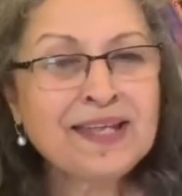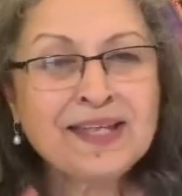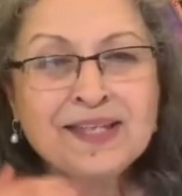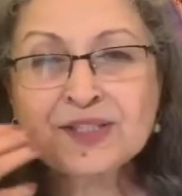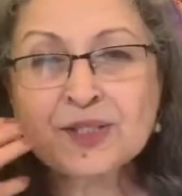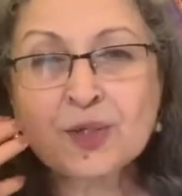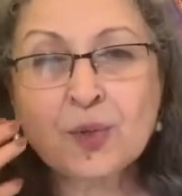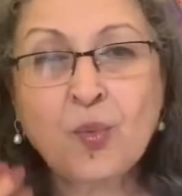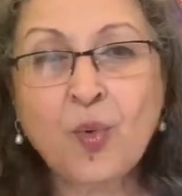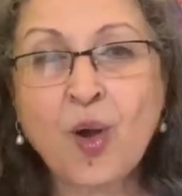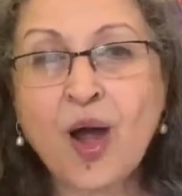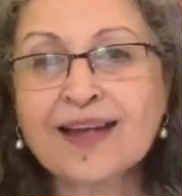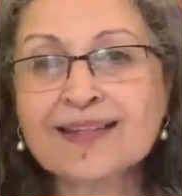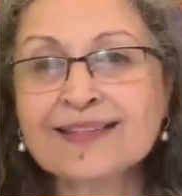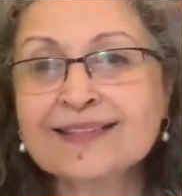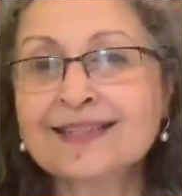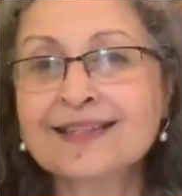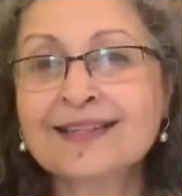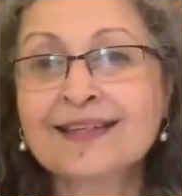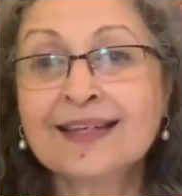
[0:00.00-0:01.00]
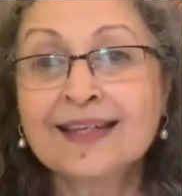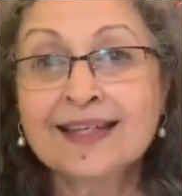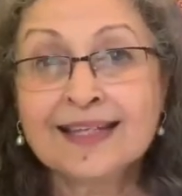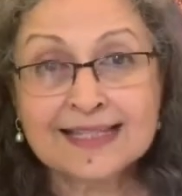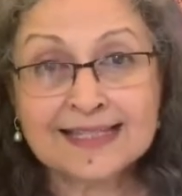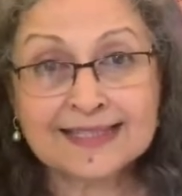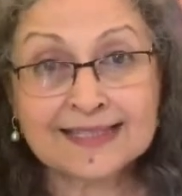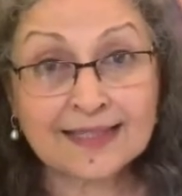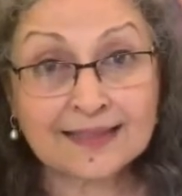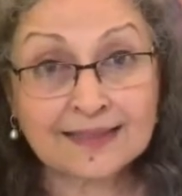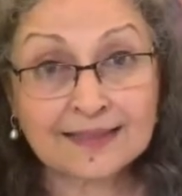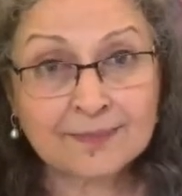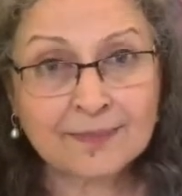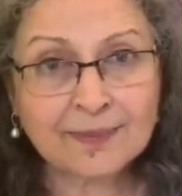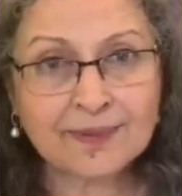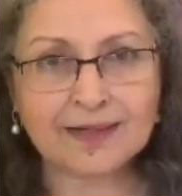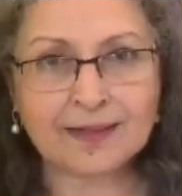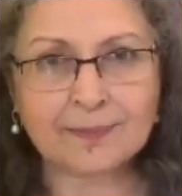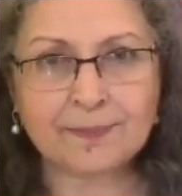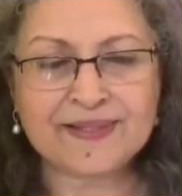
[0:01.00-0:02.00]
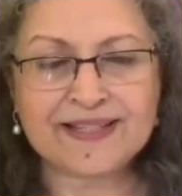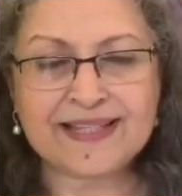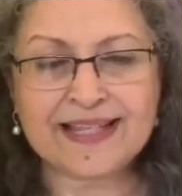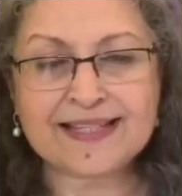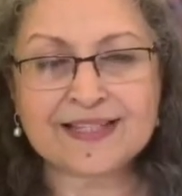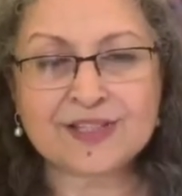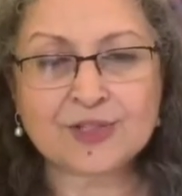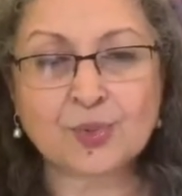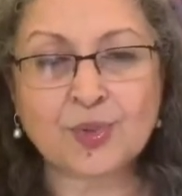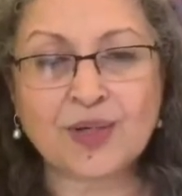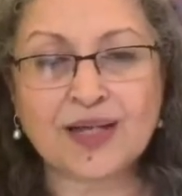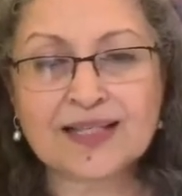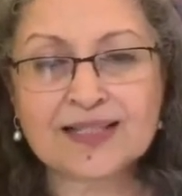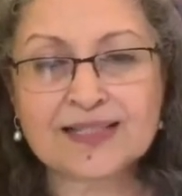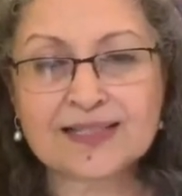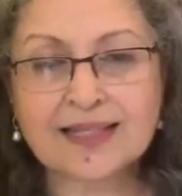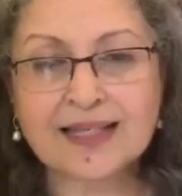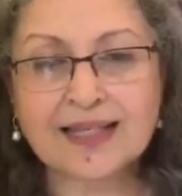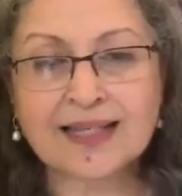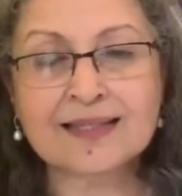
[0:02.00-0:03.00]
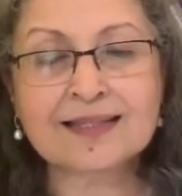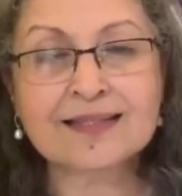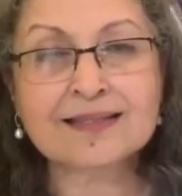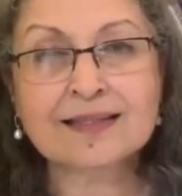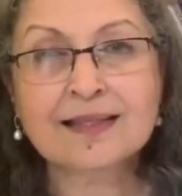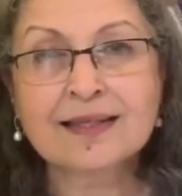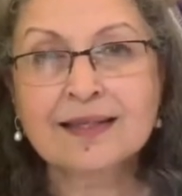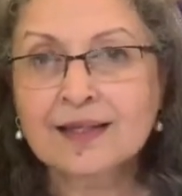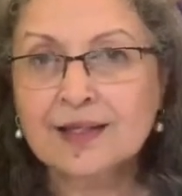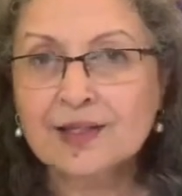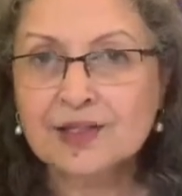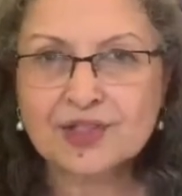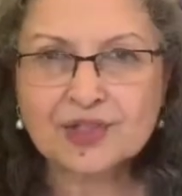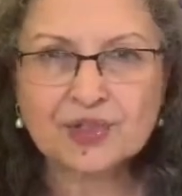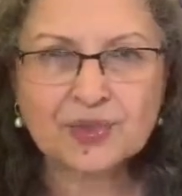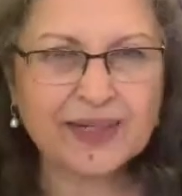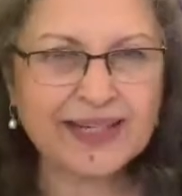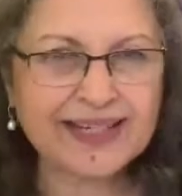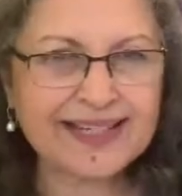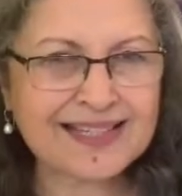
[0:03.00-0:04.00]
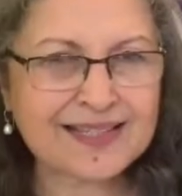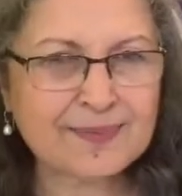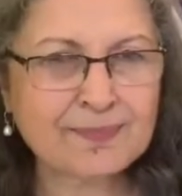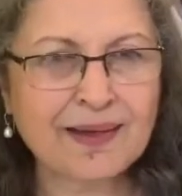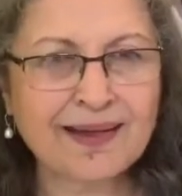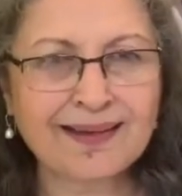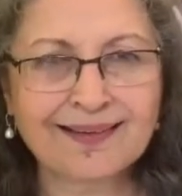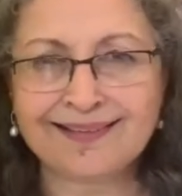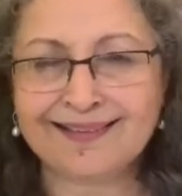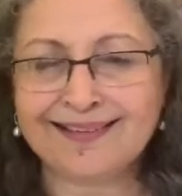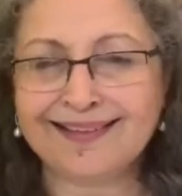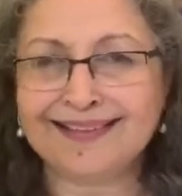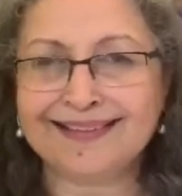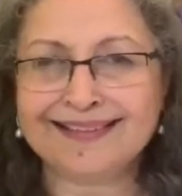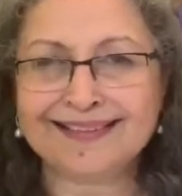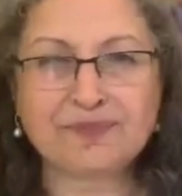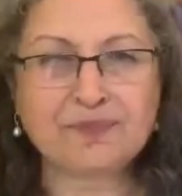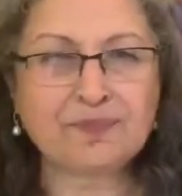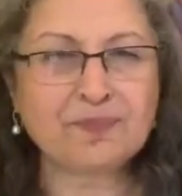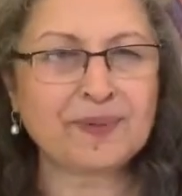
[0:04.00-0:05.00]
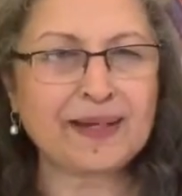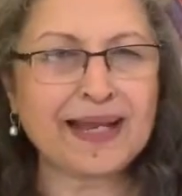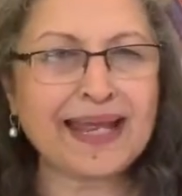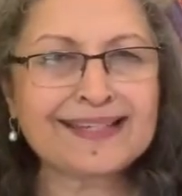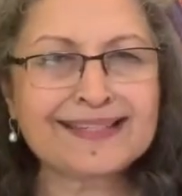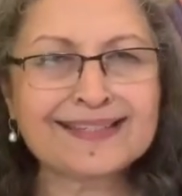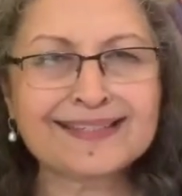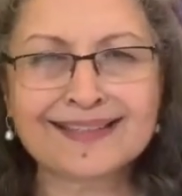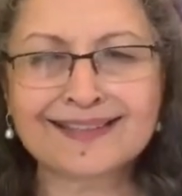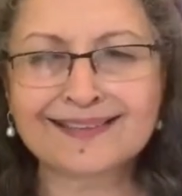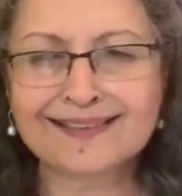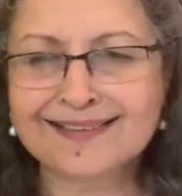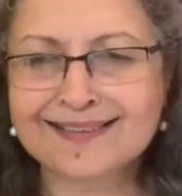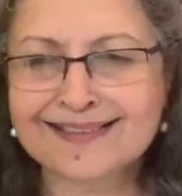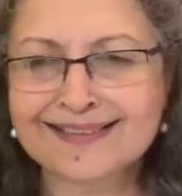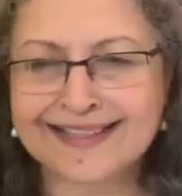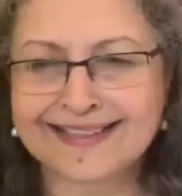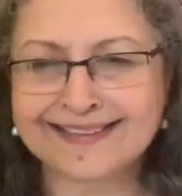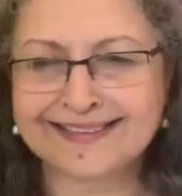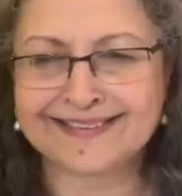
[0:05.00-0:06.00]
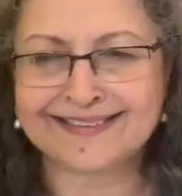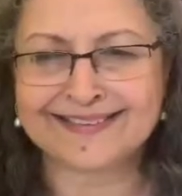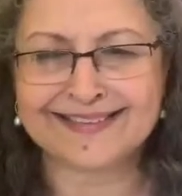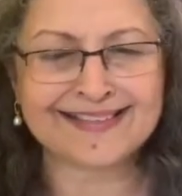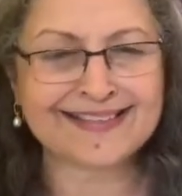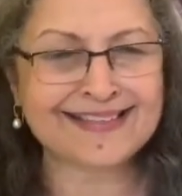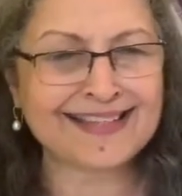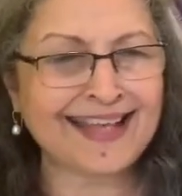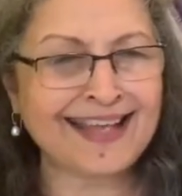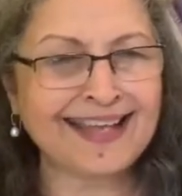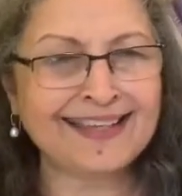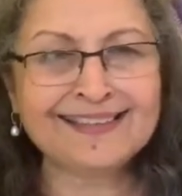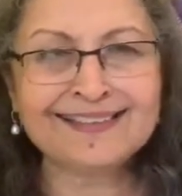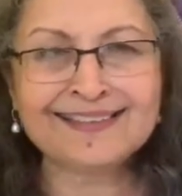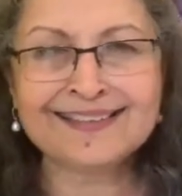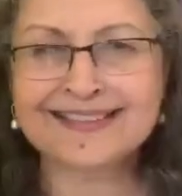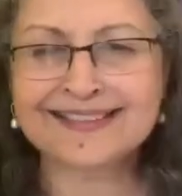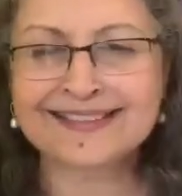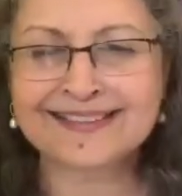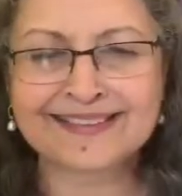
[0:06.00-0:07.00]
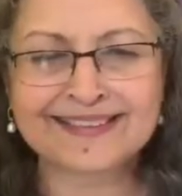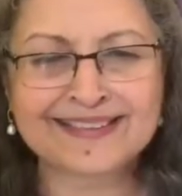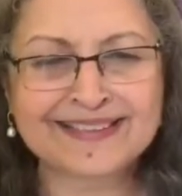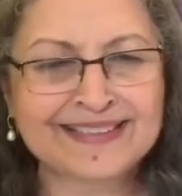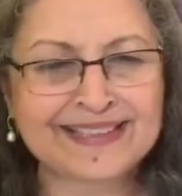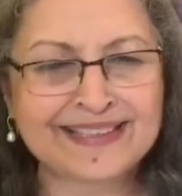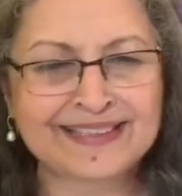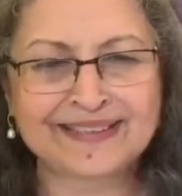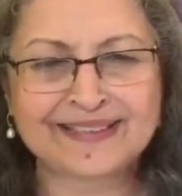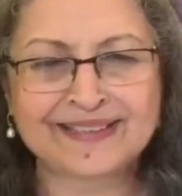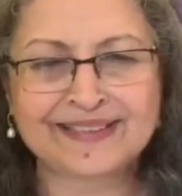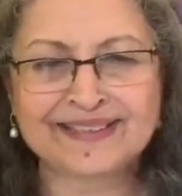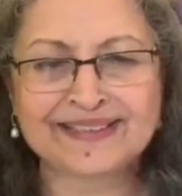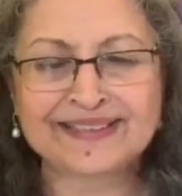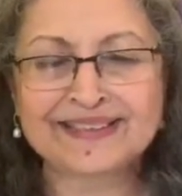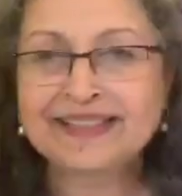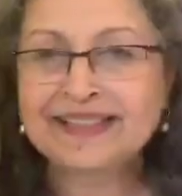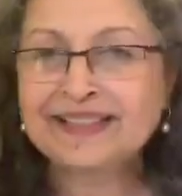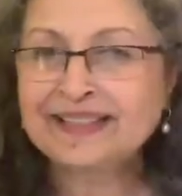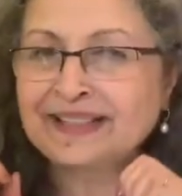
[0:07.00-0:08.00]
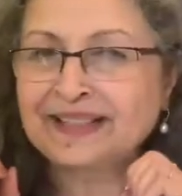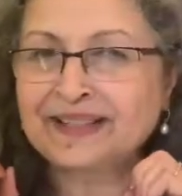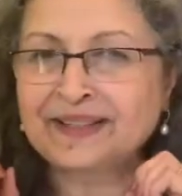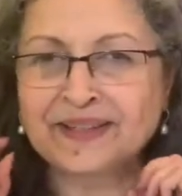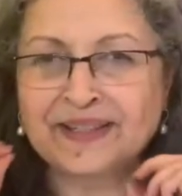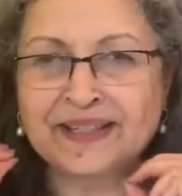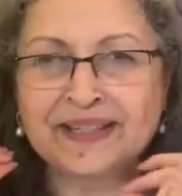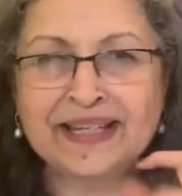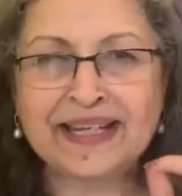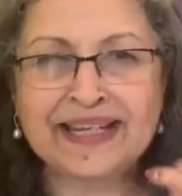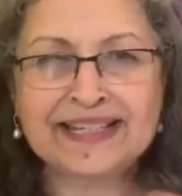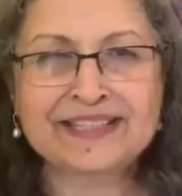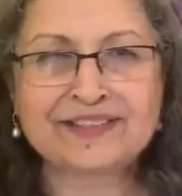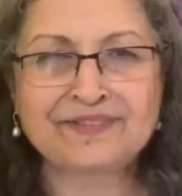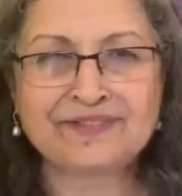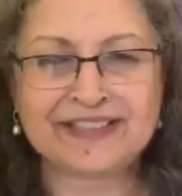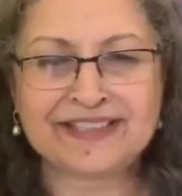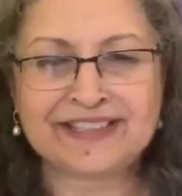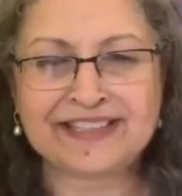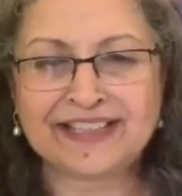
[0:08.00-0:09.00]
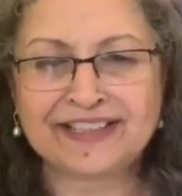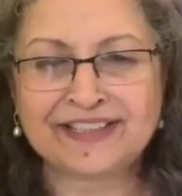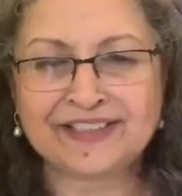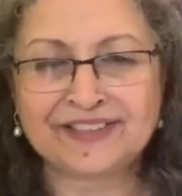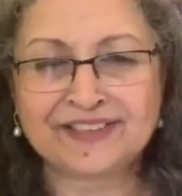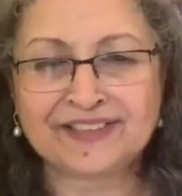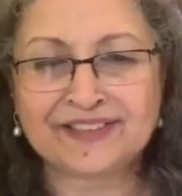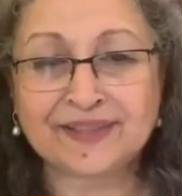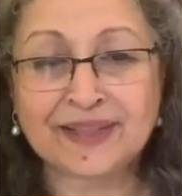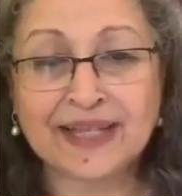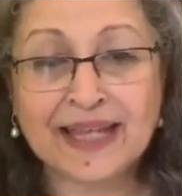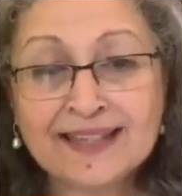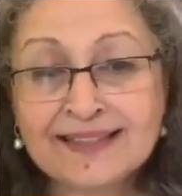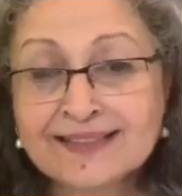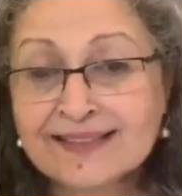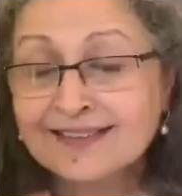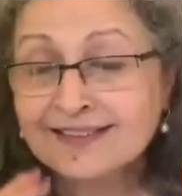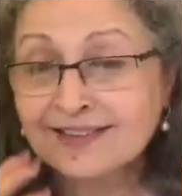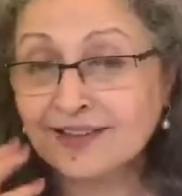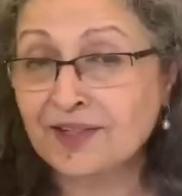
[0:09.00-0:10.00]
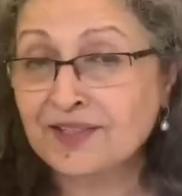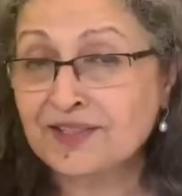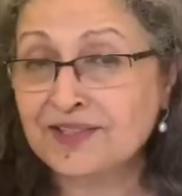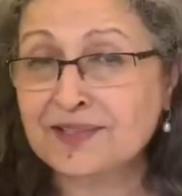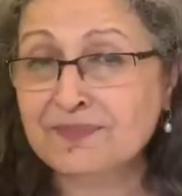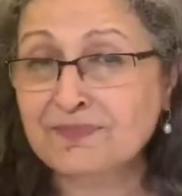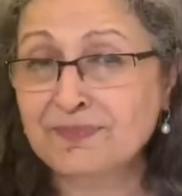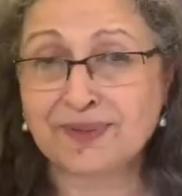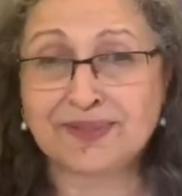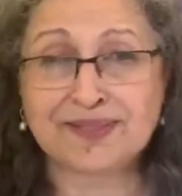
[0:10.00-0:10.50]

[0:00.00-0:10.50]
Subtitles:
So what Sternberg presents to us is street smartness, practical intelligence, analytical intelligence, creative intelligence, okay? Not just book